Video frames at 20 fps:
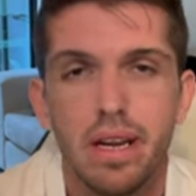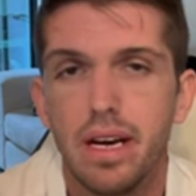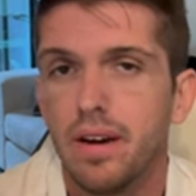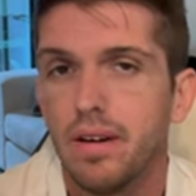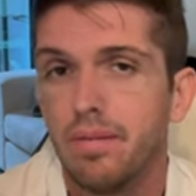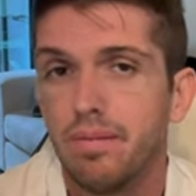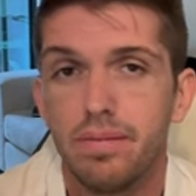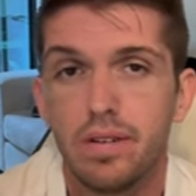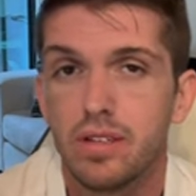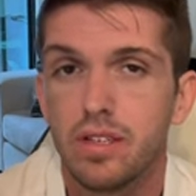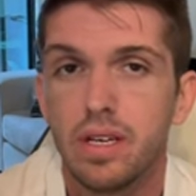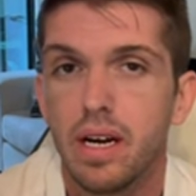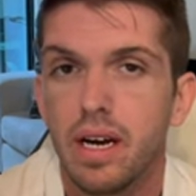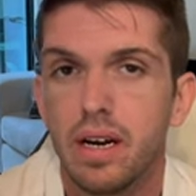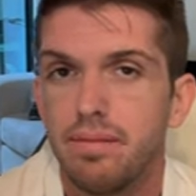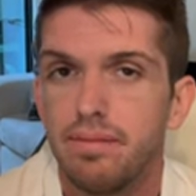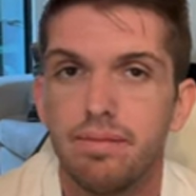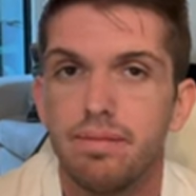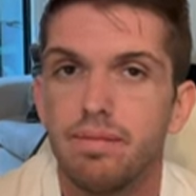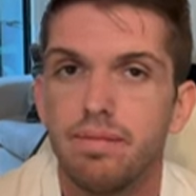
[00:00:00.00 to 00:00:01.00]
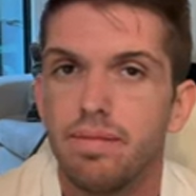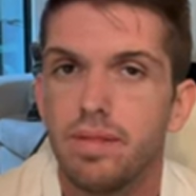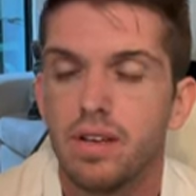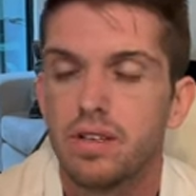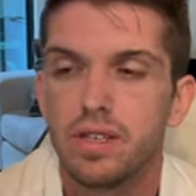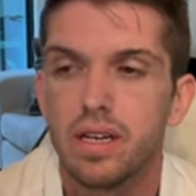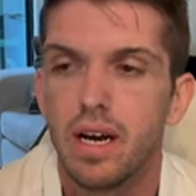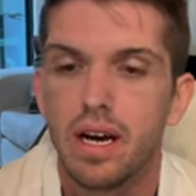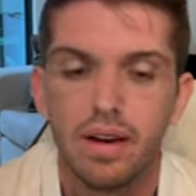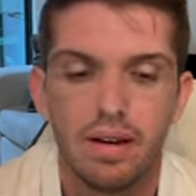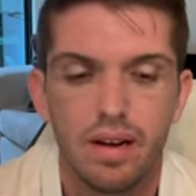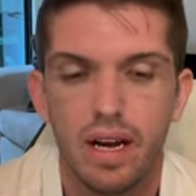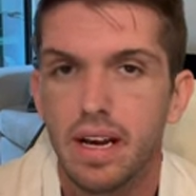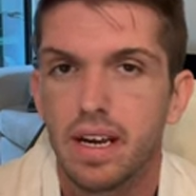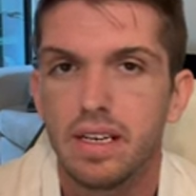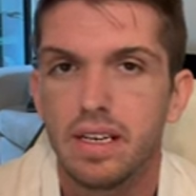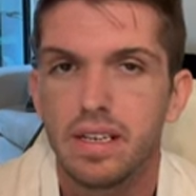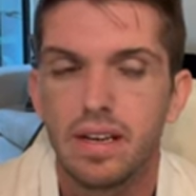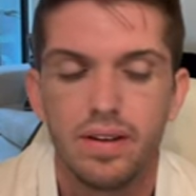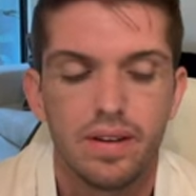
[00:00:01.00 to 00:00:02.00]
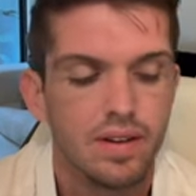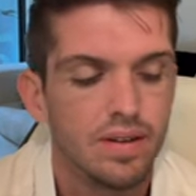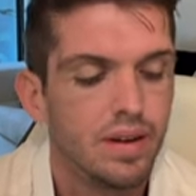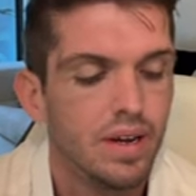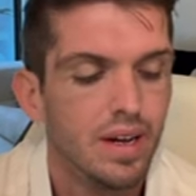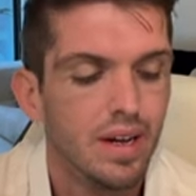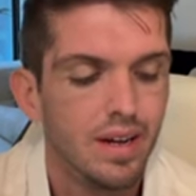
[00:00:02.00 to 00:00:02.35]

No, there's not. There's not. I can tell you.